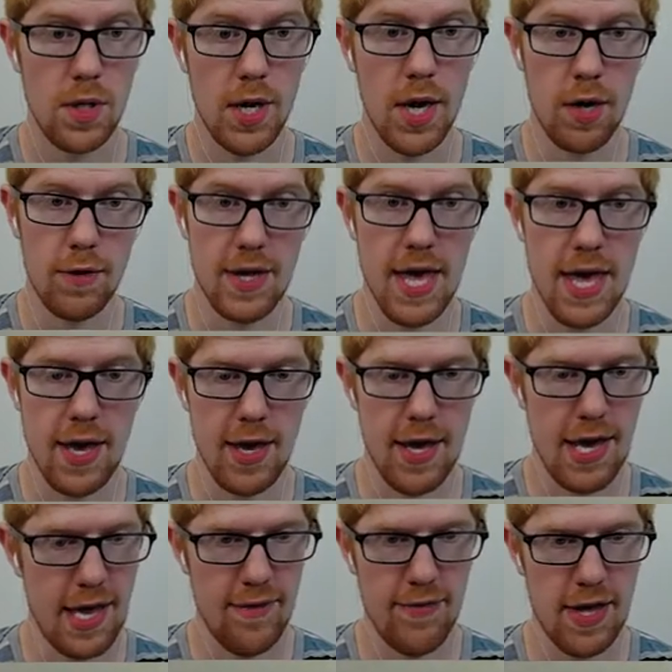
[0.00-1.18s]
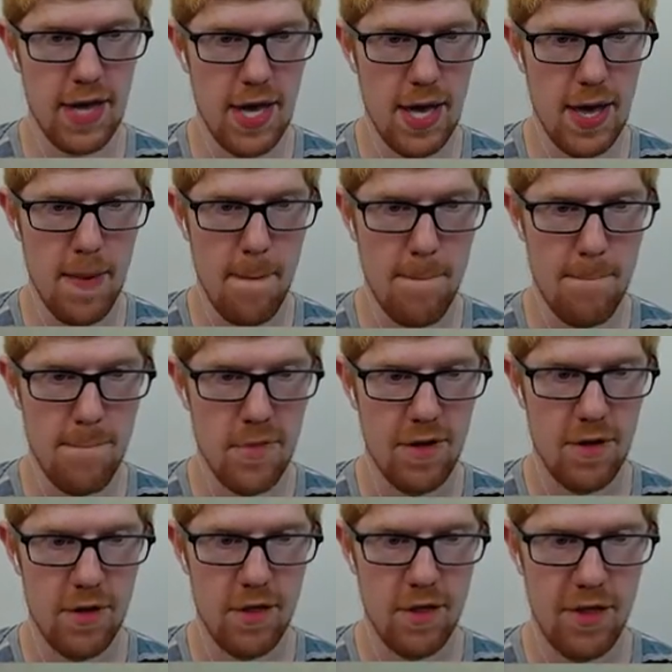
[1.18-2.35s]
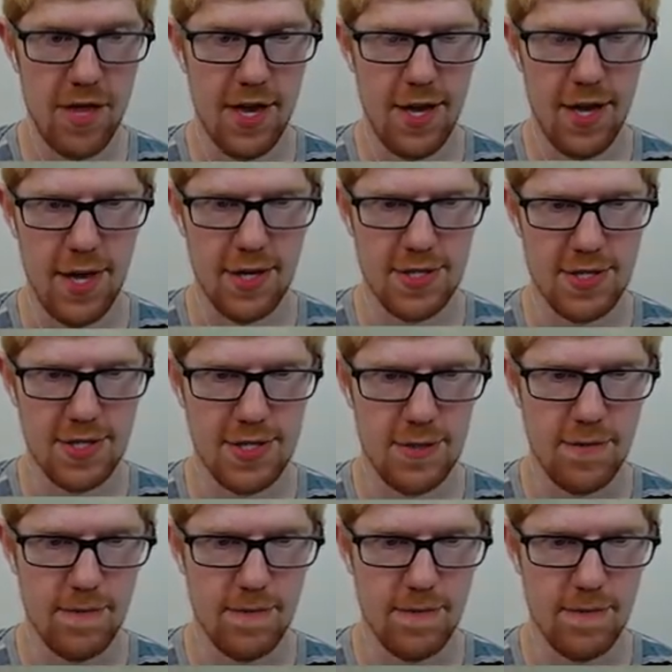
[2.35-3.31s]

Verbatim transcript: Oh, yeah, I have a. This.